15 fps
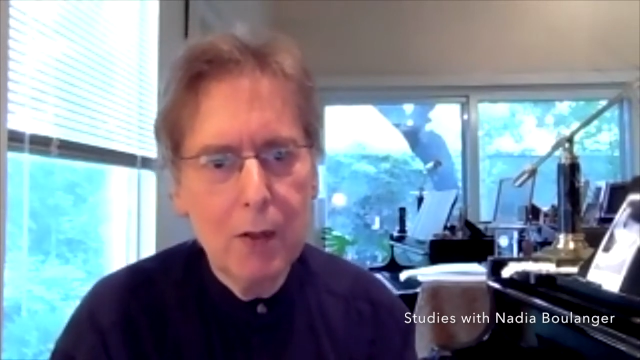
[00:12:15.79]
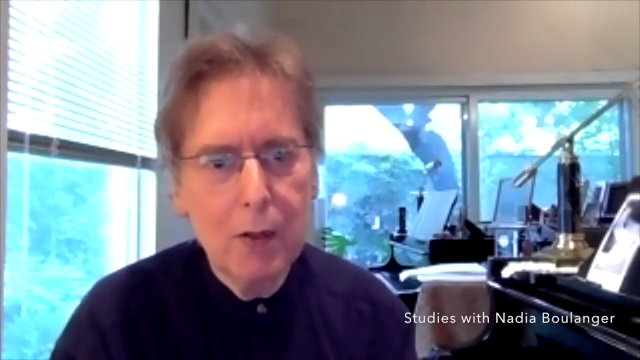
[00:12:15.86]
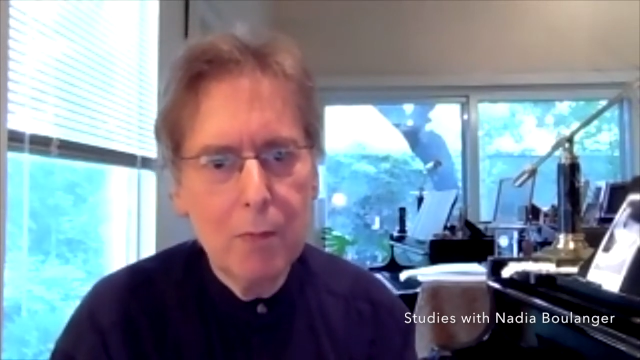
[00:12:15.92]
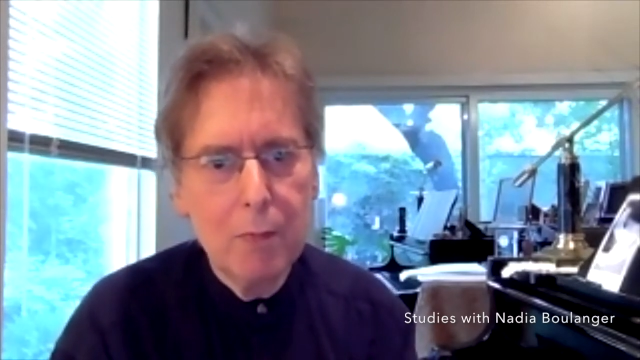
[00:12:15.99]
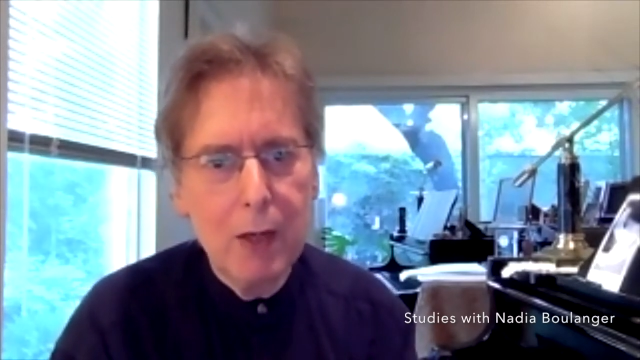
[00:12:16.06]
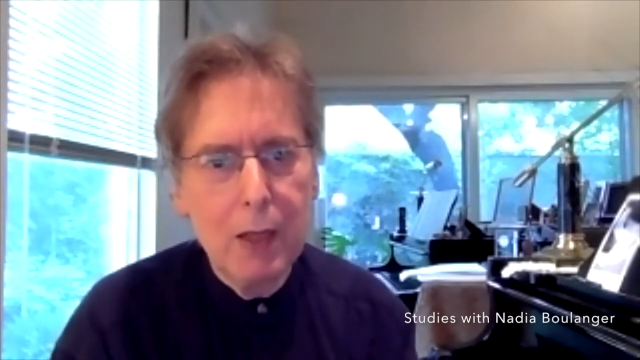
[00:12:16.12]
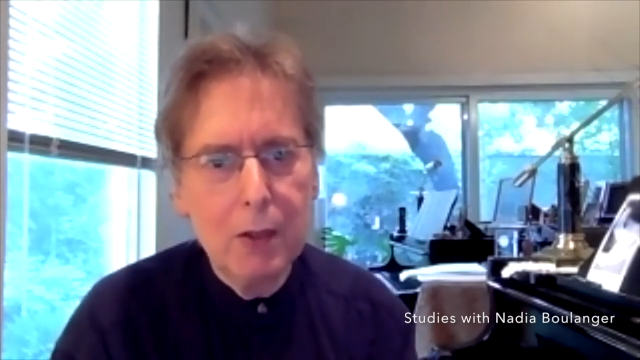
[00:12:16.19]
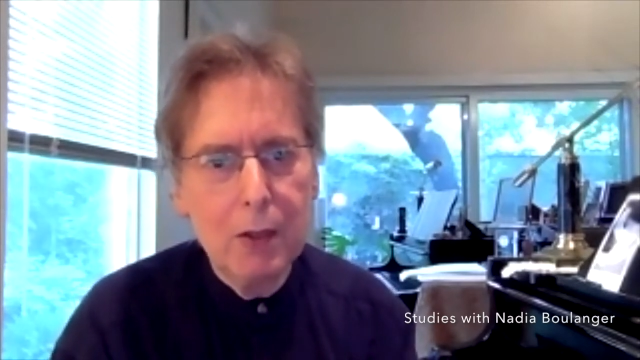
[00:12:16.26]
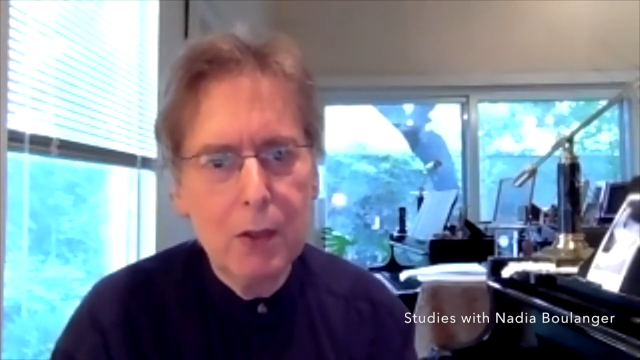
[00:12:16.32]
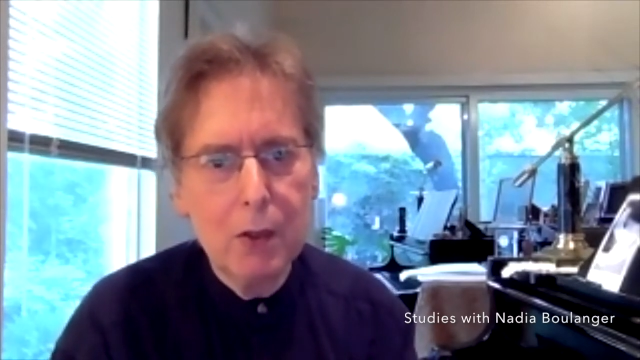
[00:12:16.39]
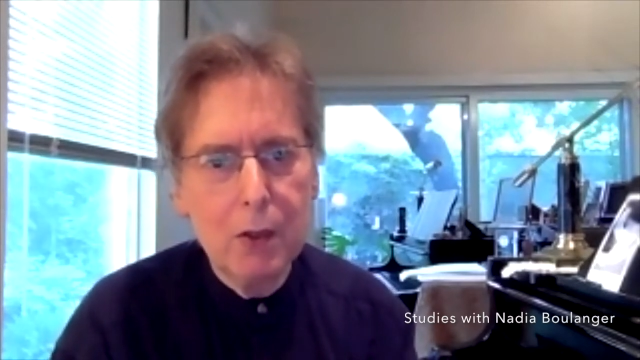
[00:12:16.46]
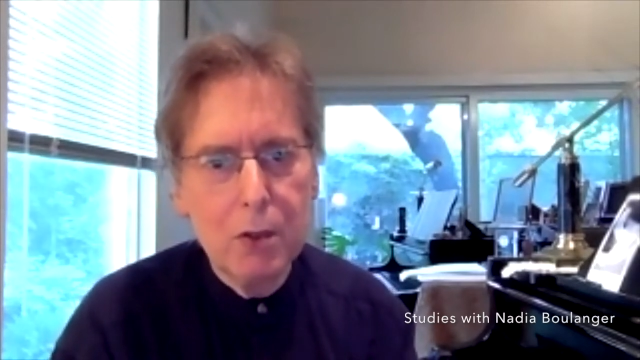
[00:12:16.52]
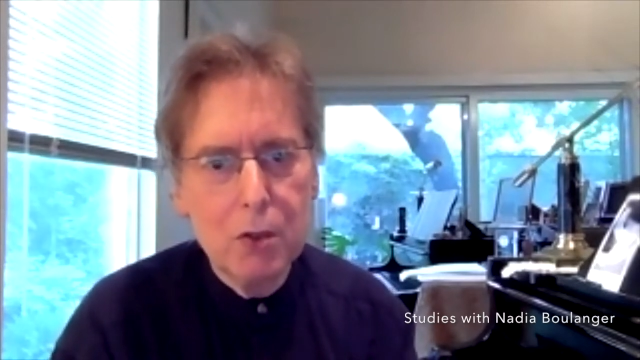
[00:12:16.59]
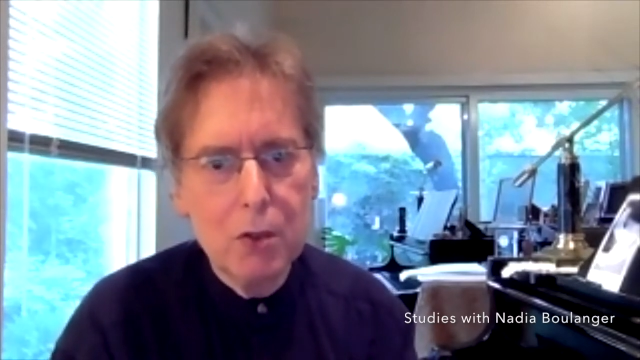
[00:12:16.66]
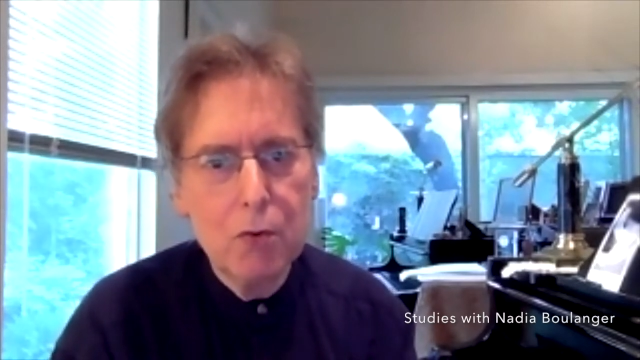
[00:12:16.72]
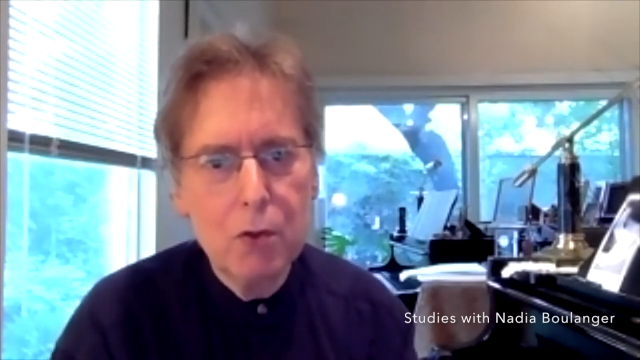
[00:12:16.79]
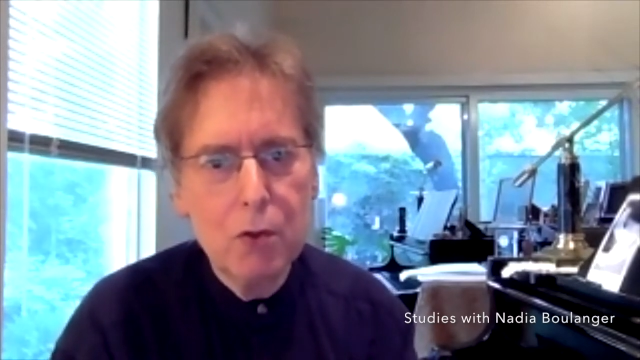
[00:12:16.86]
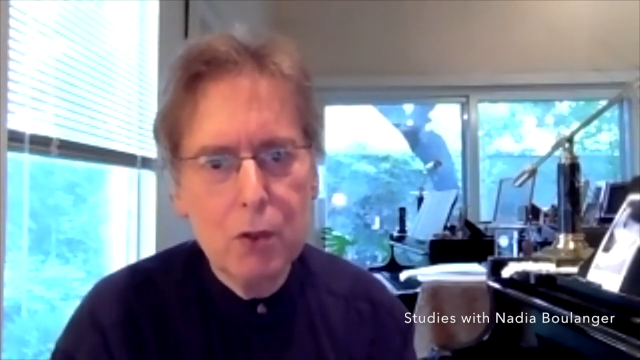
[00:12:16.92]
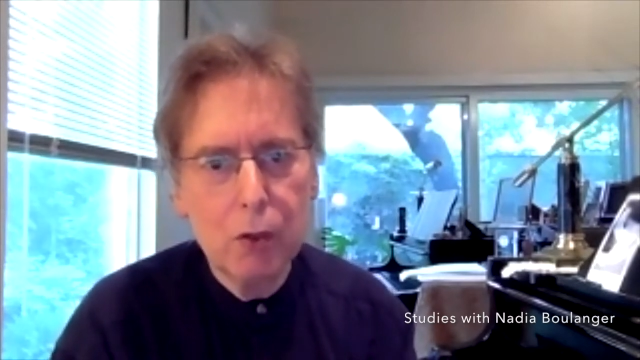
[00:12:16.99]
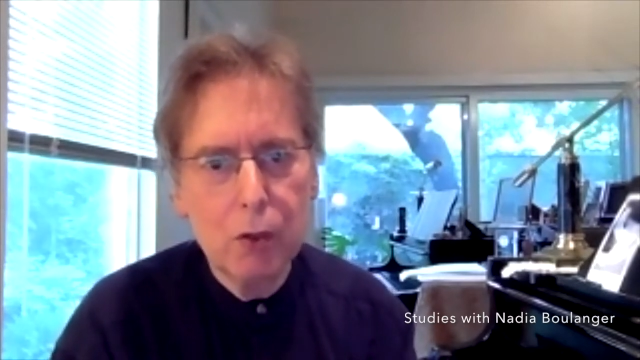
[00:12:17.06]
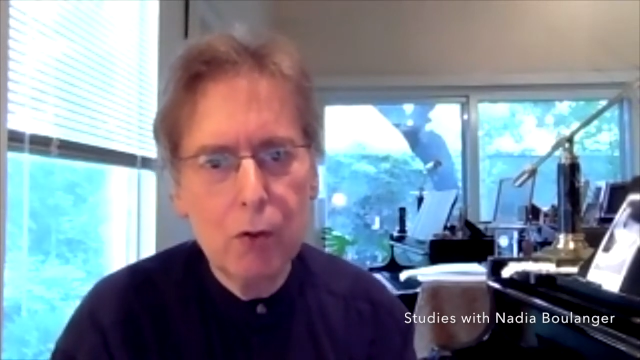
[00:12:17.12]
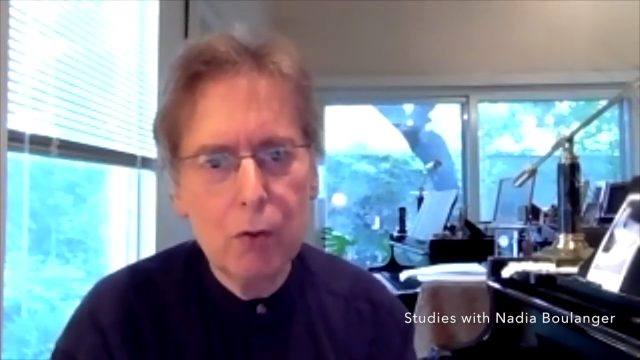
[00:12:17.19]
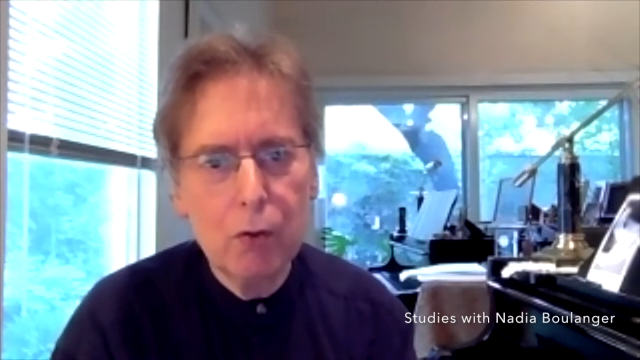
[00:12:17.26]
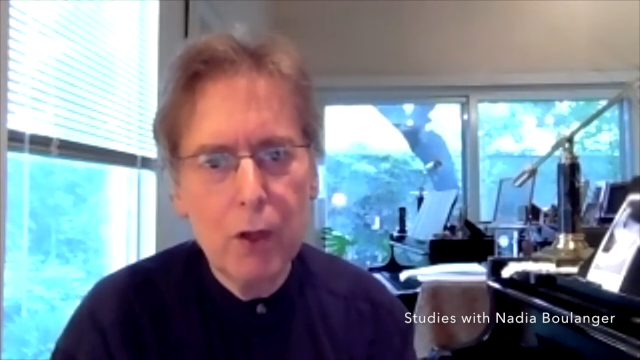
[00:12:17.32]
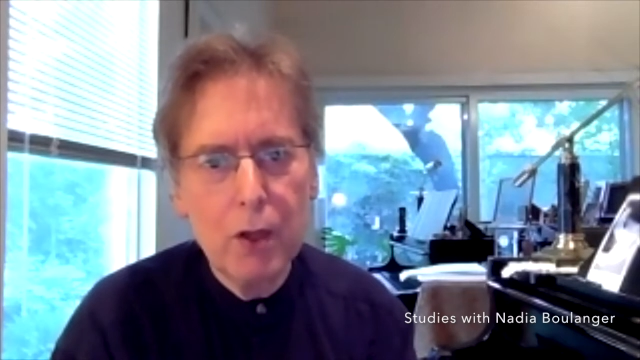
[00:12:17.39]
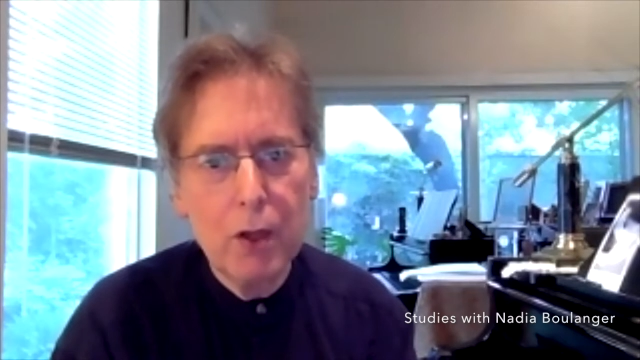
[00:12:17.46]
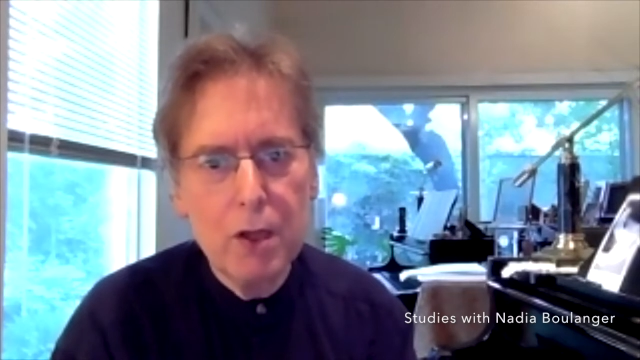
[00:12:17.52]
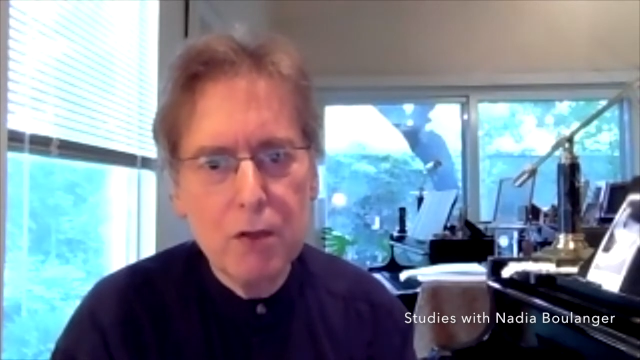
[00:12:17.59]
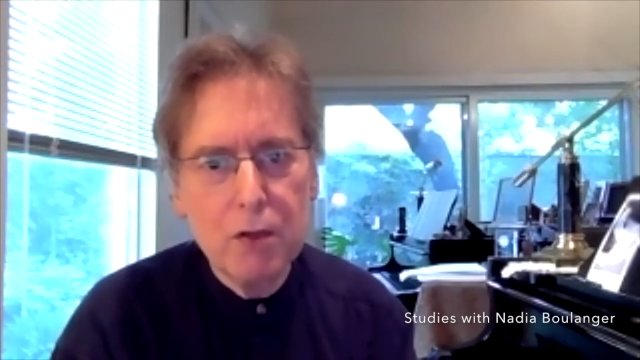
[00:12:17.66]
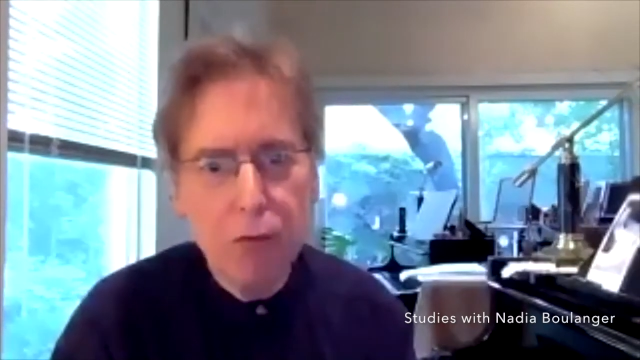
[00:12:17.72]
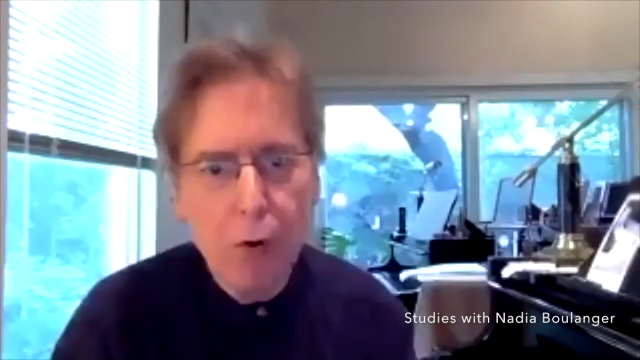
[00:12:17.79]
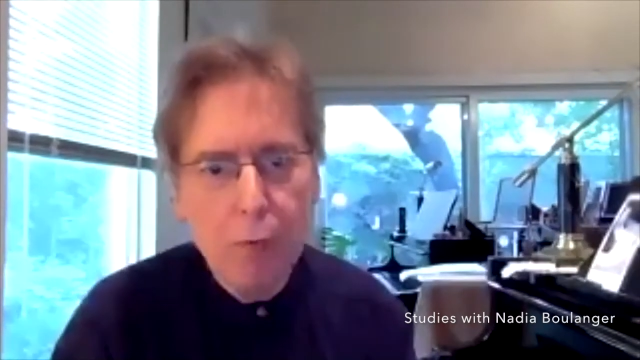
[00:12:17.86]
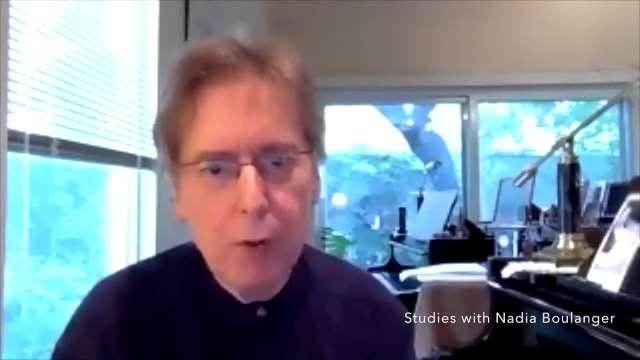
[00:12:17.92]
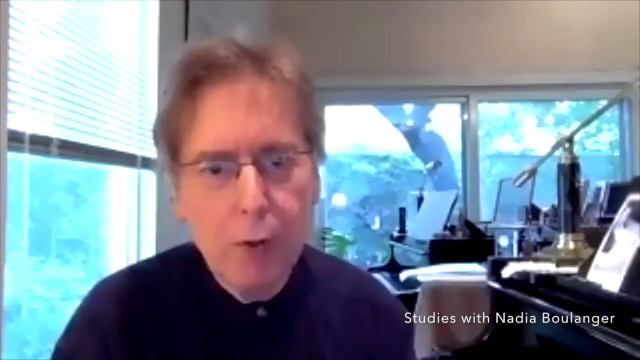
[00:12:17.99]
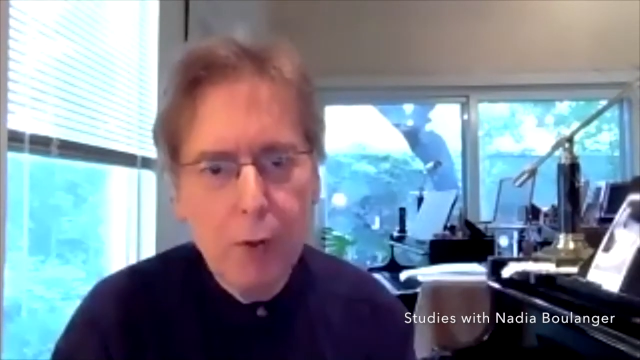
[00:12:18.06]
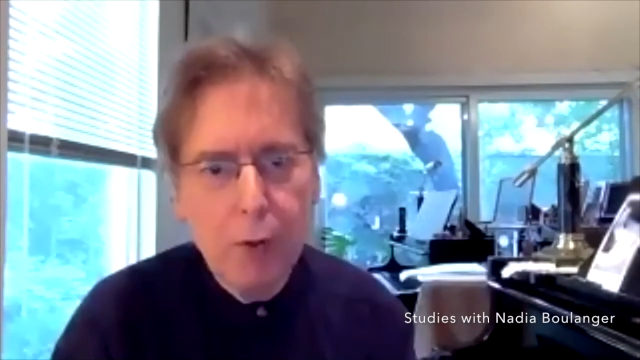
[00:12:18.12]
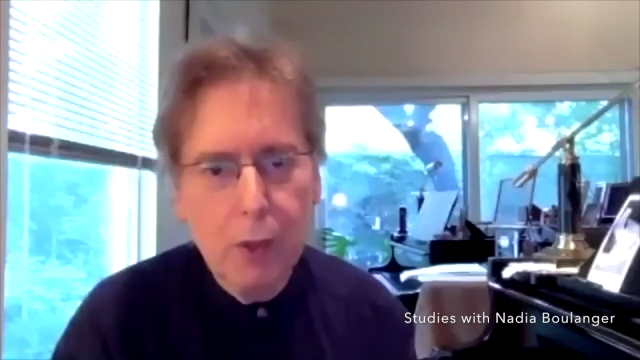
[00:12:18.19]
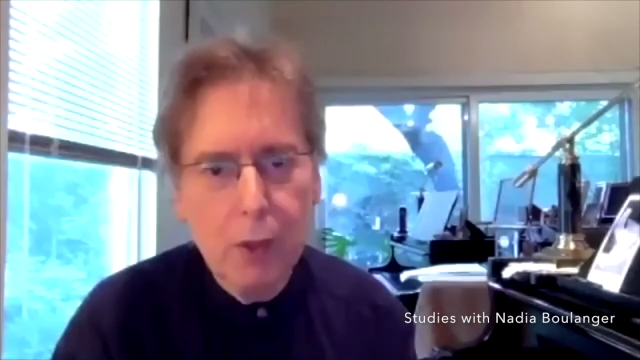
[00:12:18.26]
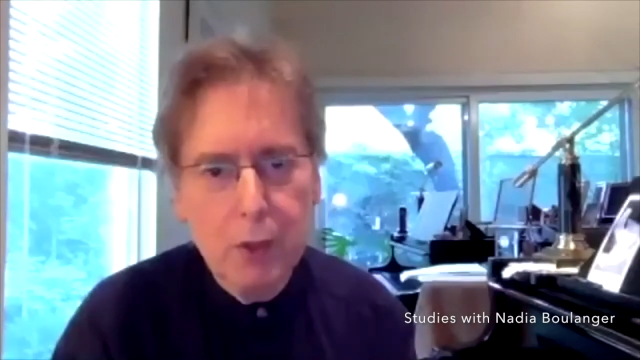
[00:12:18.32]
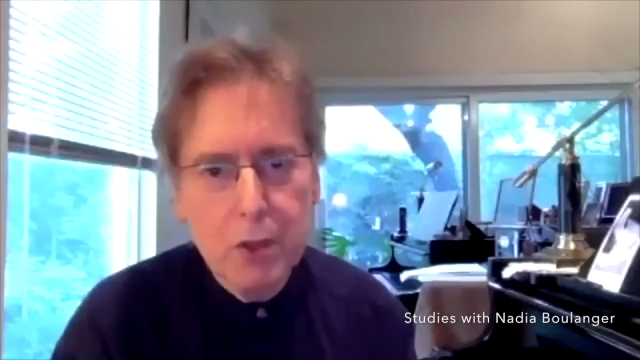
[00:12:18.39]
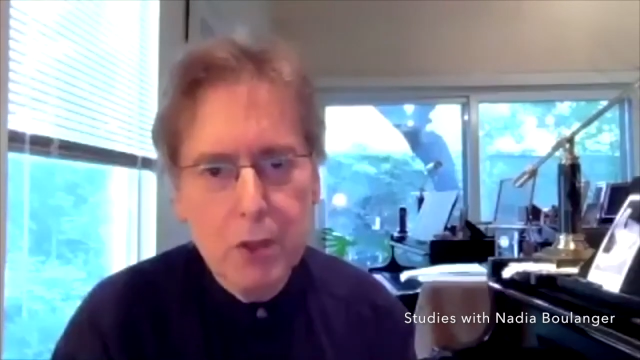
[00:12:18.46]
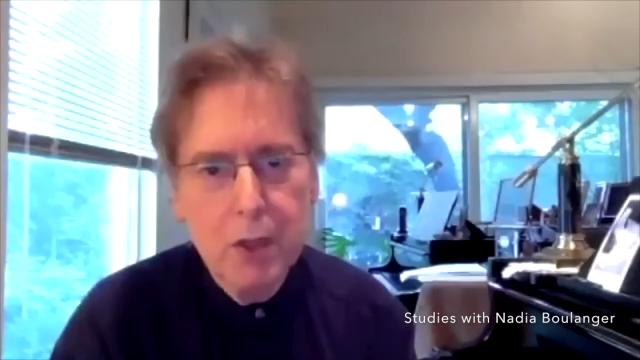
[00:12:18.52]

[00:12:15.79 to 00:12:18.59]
made their students learn all of these formulas,